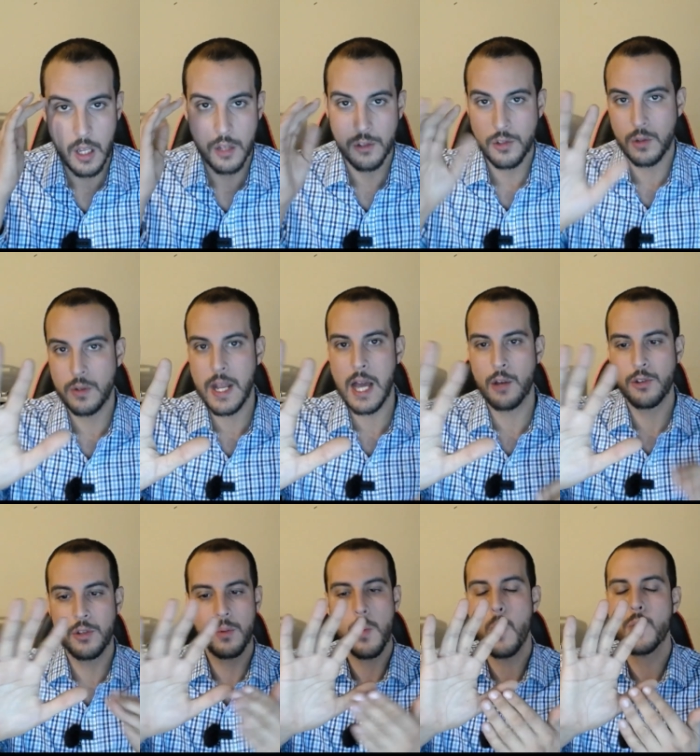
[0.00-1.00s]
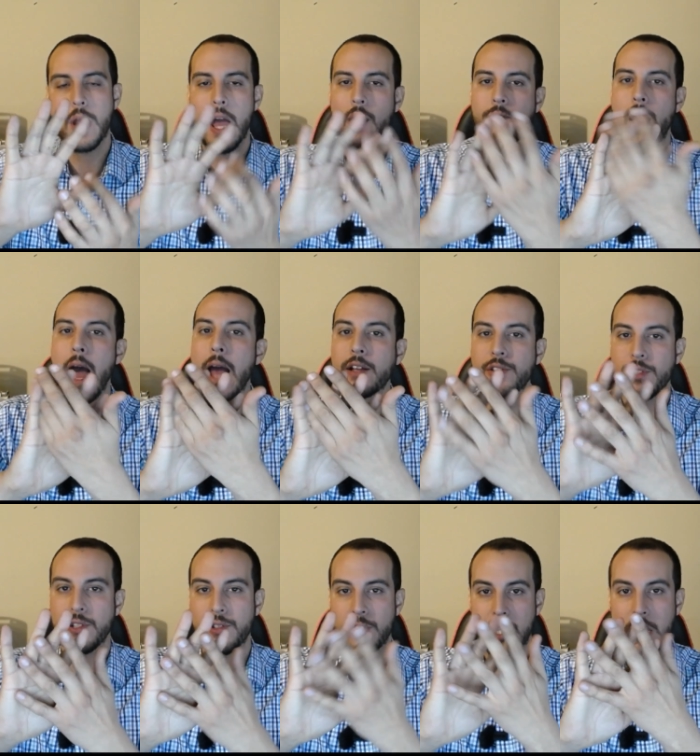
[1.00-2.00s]
So now you won't have
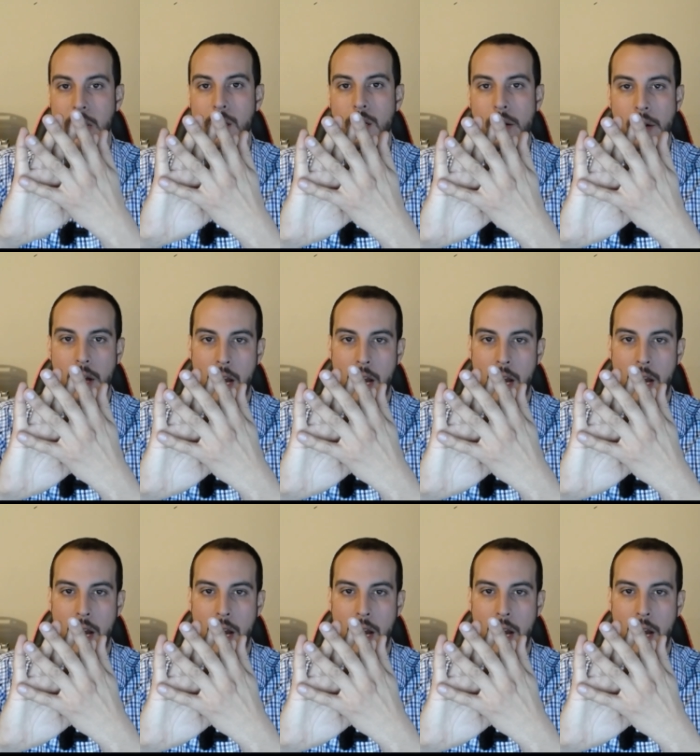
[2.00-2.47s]
access here,